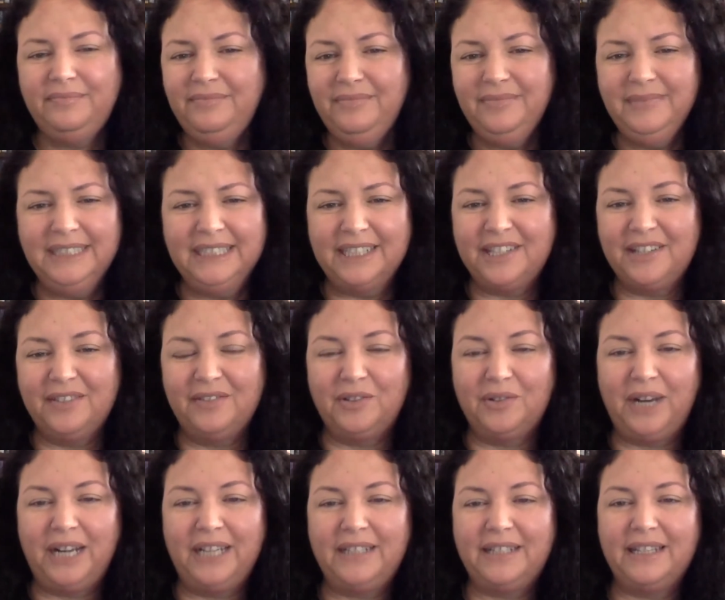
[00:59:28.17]
civil
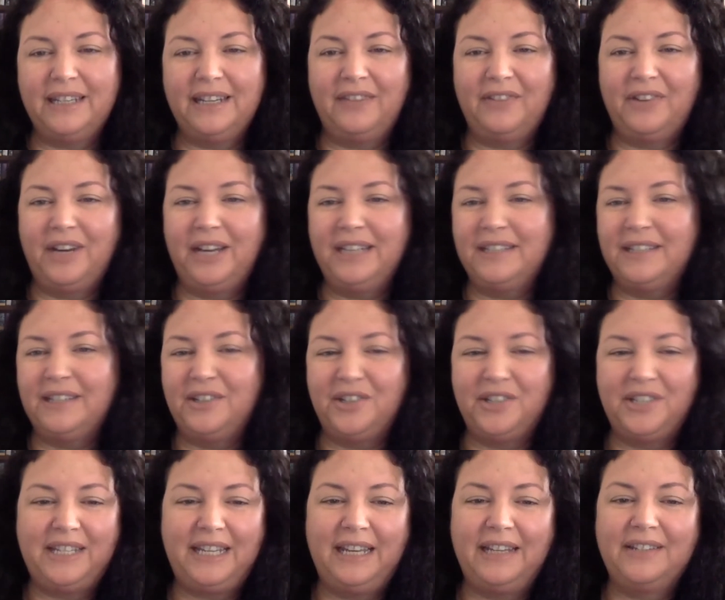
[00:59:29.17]
rights, it never ends. It just
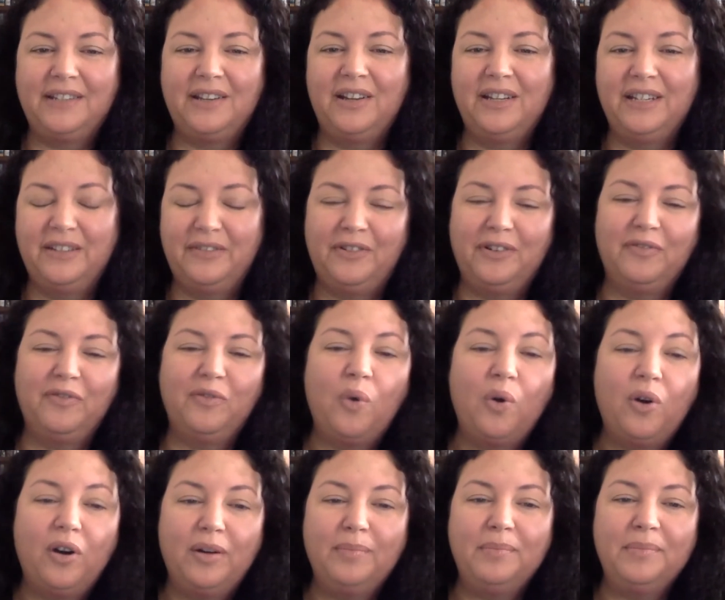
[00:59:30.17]
takes on different
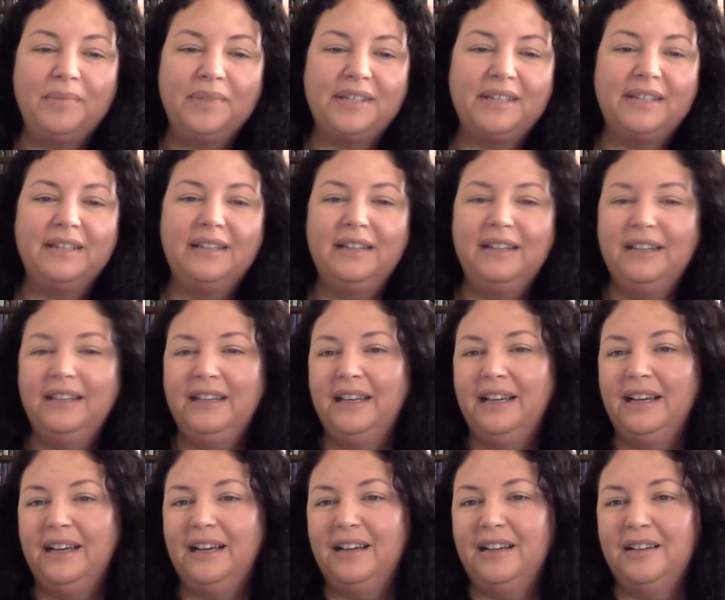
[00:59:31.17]
forms.
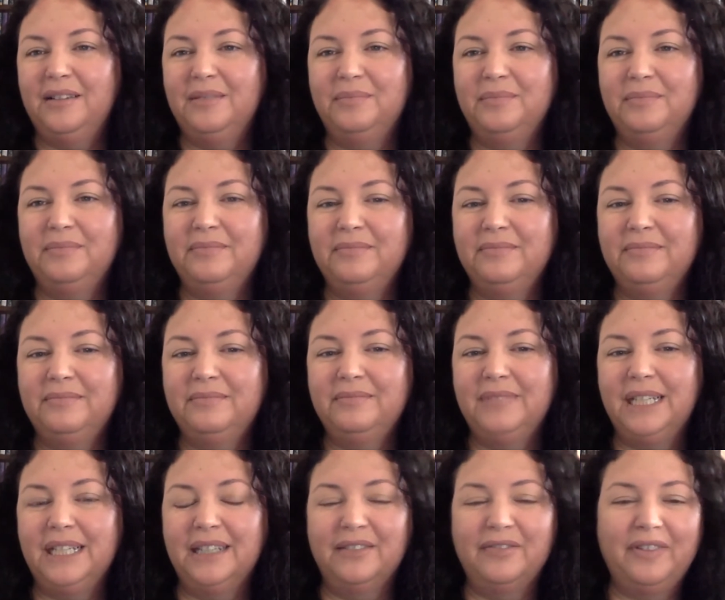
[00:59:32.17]
And
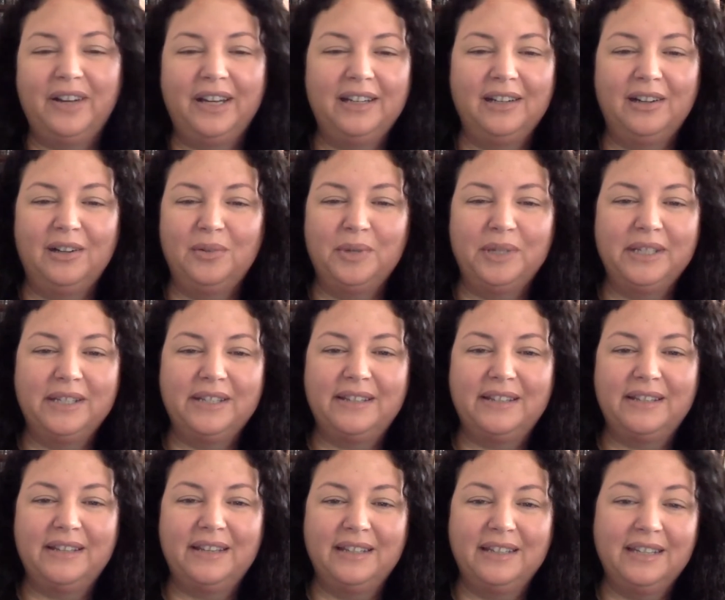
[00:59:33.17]
the fight always
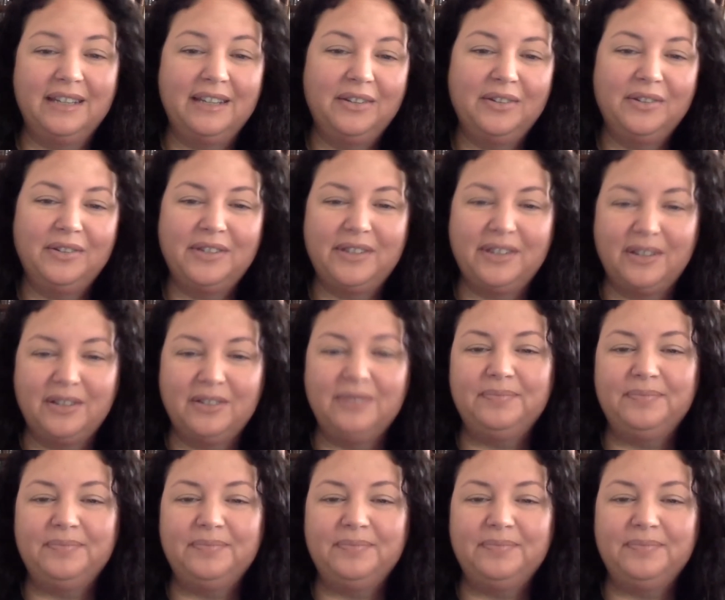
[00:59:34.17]
continues. So.